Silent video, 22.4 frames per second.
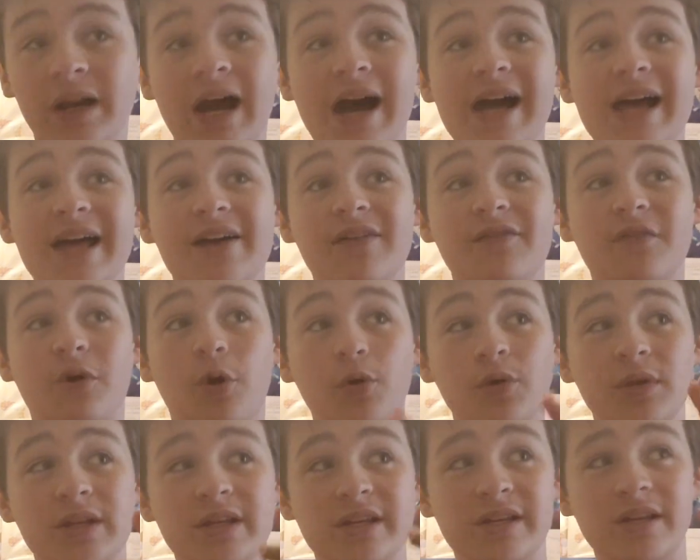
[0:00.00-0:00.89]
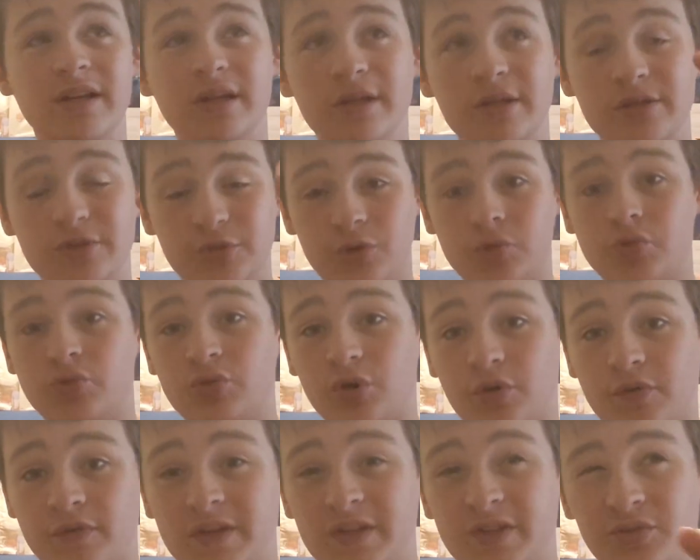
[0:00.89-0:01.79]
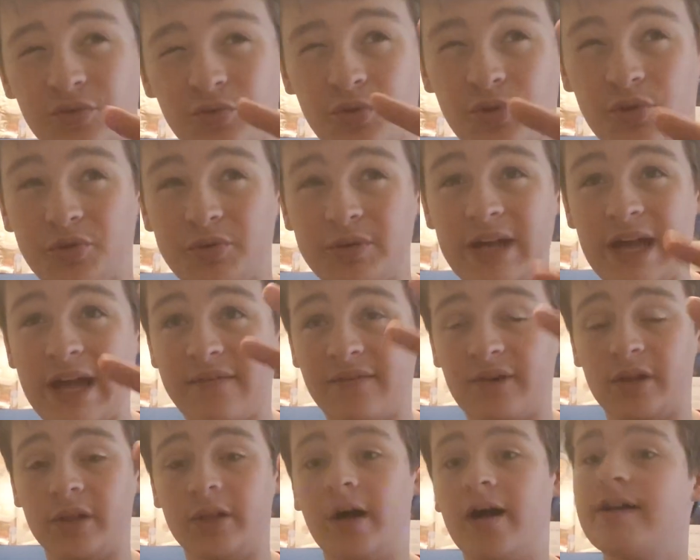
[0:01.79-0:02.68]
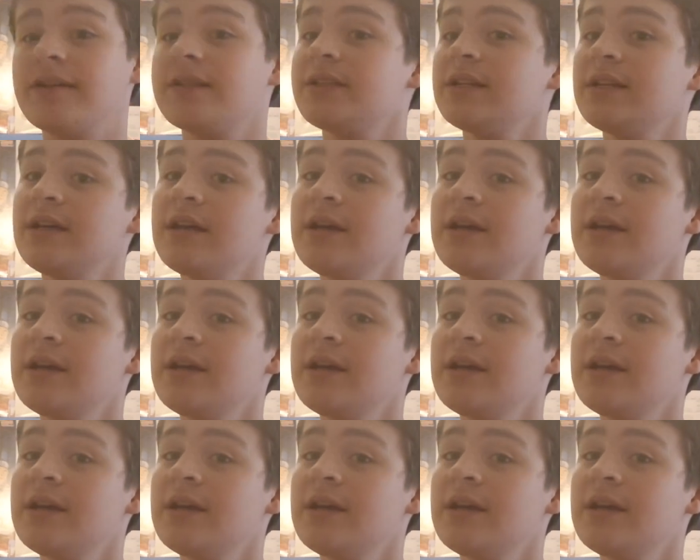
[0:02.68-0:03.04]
I have only 2 trophies, or 3 I haven't unlocked,